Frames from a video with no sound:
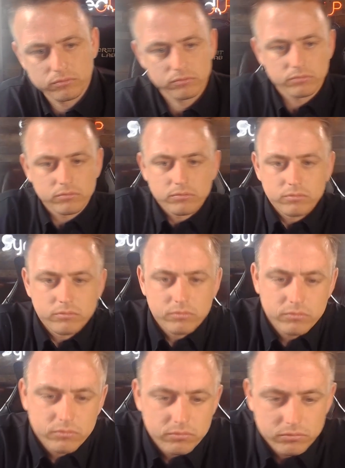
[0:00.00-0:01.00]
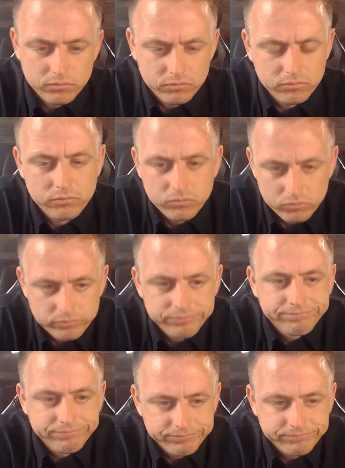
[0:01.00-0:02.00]

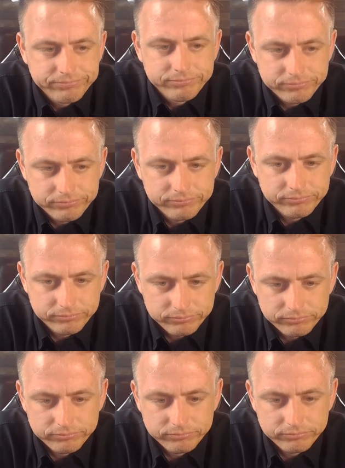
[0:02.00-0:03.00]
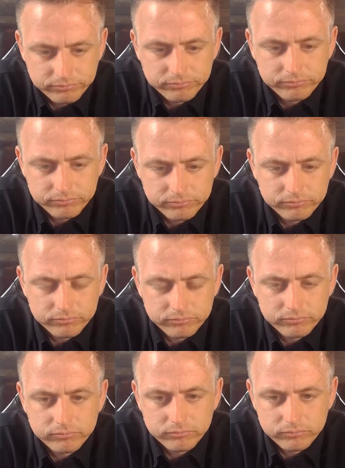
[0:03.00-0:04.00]

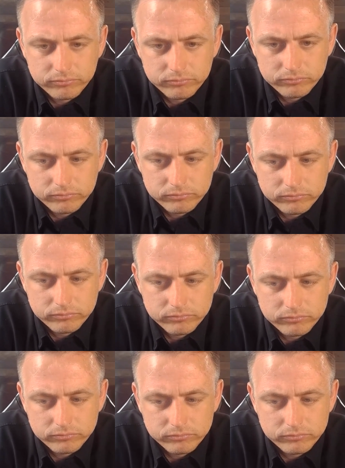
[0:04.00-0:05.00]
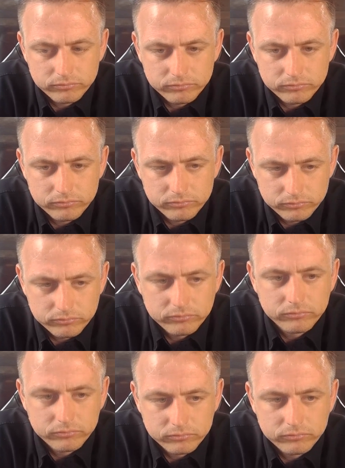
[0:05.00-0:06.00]

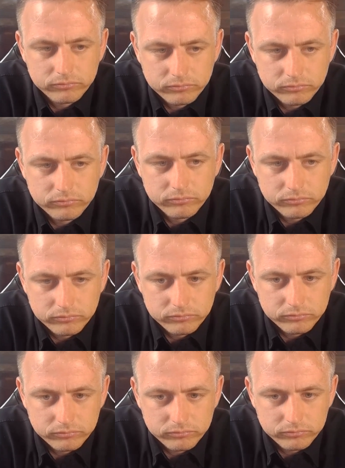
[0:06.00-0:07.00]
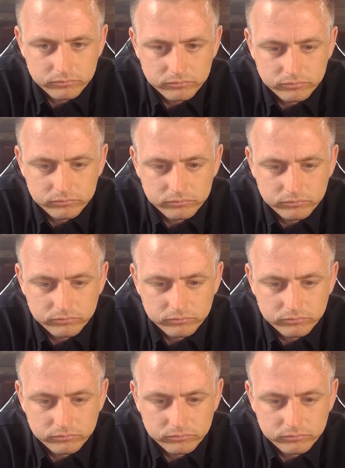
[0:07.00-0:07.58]
The person shown says nothing.